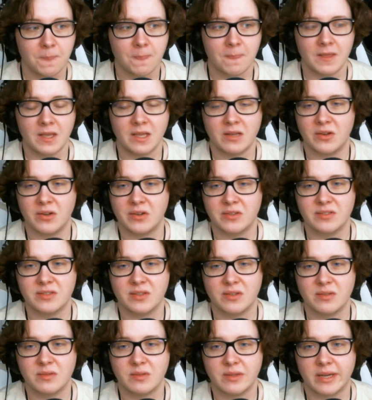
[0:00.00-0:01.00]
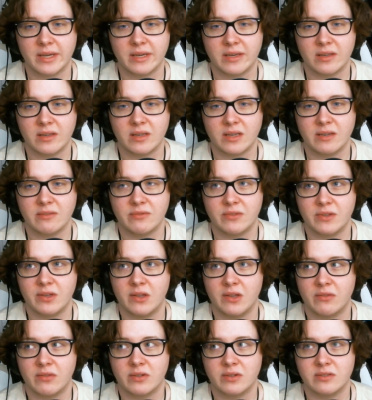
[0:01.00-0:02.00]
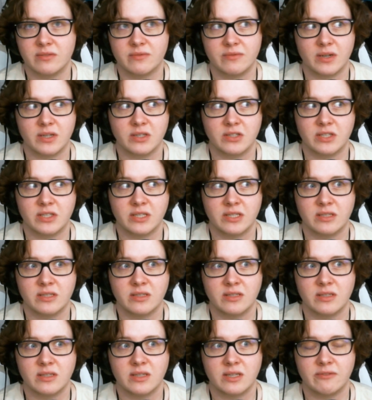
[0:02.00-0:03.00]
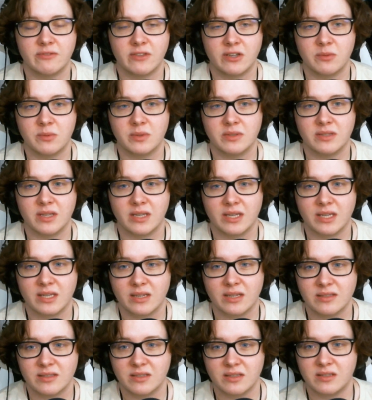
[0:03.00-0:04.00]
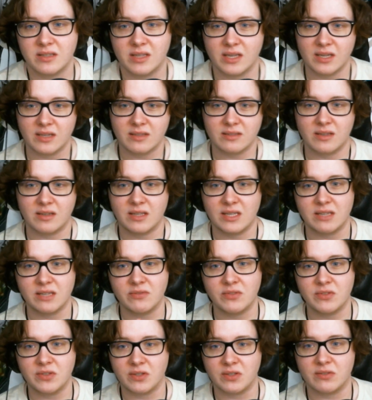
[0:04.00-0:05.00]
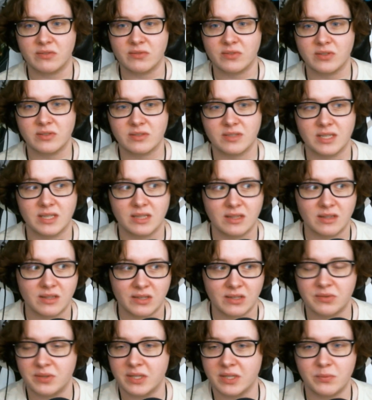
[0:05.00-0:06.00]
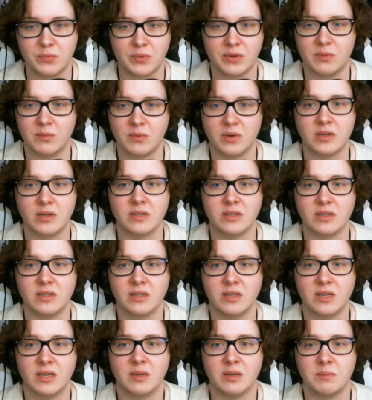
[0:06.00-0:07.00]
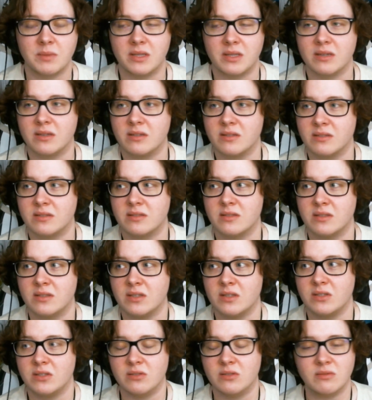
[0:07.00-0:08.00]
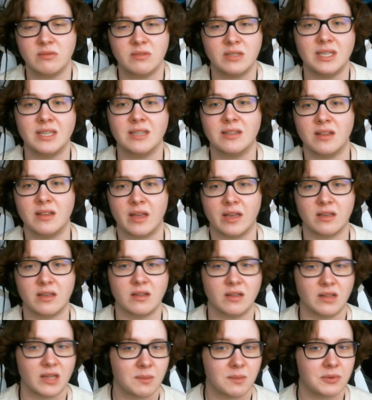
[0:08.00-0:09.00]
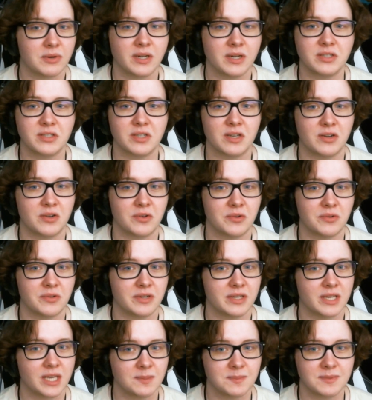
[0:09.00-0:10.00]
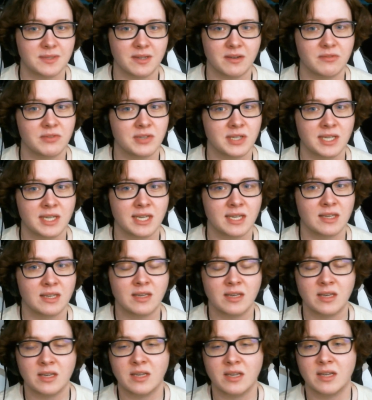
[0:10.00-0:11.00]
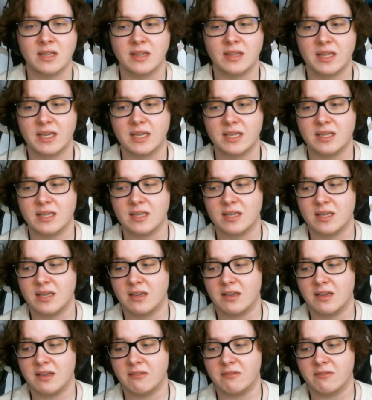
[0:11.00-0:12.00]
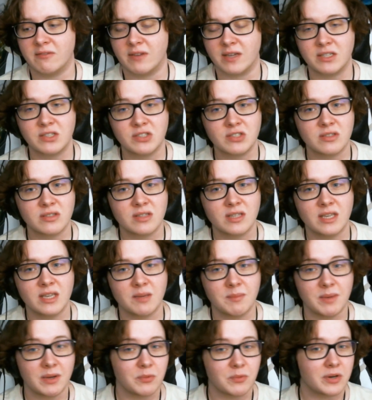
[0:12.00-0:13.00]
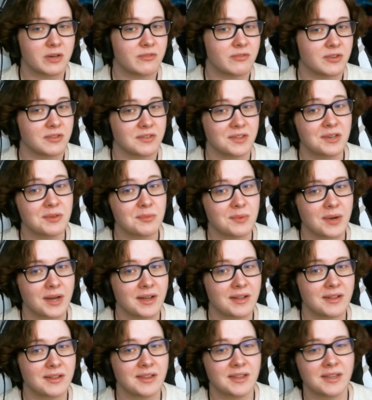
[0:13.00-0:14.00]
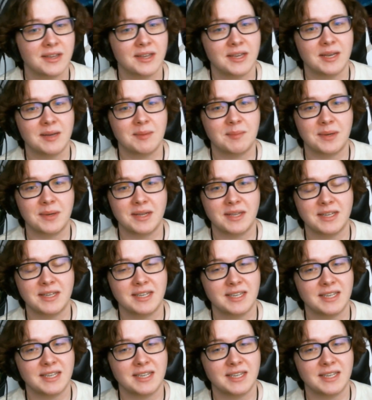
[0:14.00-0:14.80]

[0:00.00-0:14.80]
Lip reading: And also, like, if the universe functioned, if there was like a such thing as an evil universe, it literally wouldn't work, because you need like collaboration in order to keep stuff running. Like, eventually it might work for a little while, but